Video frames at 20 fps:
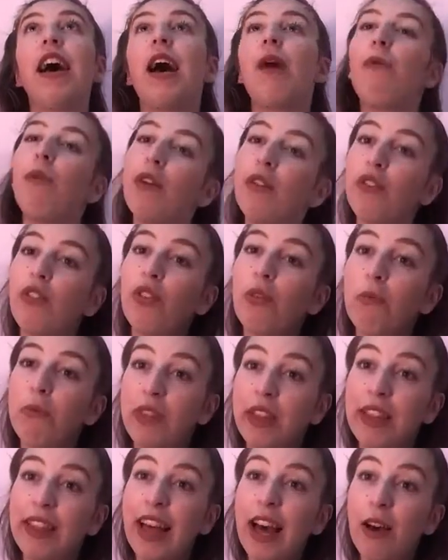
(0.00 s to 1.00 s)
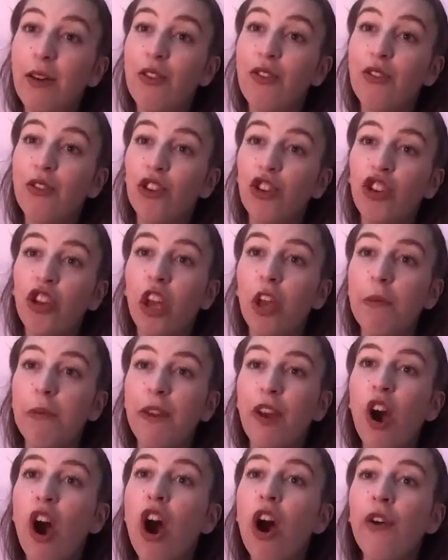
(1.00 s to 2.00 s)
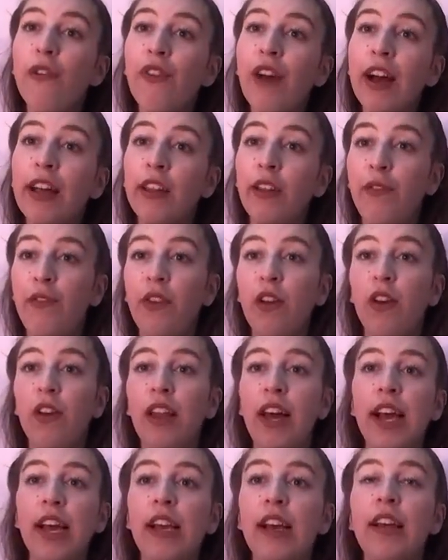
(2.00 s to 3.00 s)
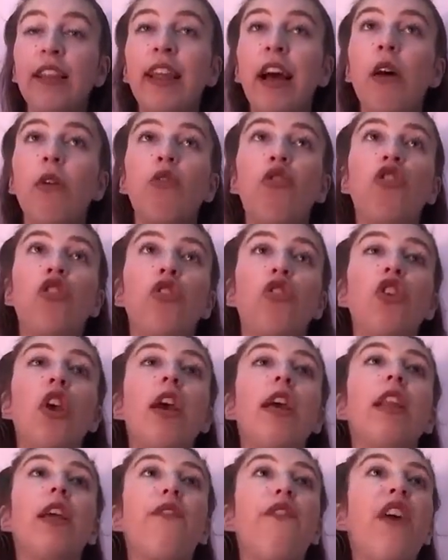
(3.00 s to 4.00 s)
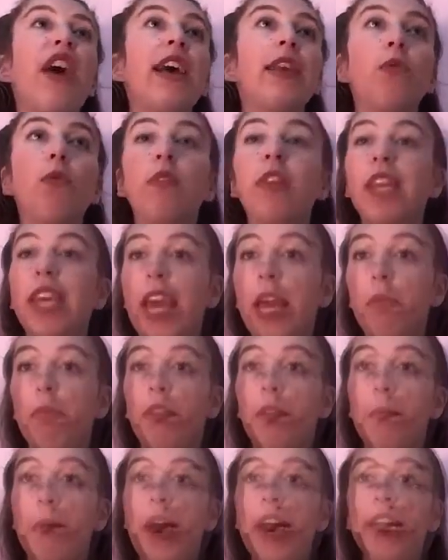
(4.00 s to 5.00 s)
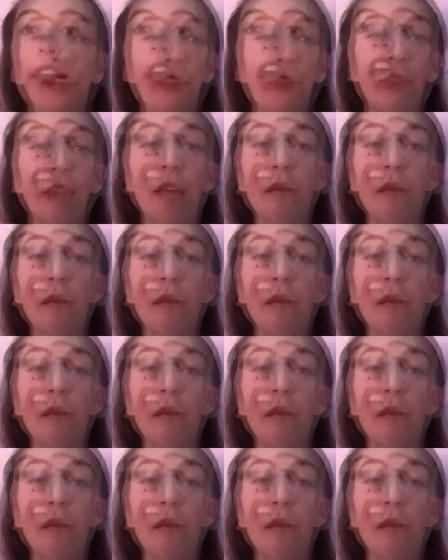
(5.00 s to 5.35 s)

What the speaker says: I want something that will show me off, and I feel like that was just the first one that came to mind.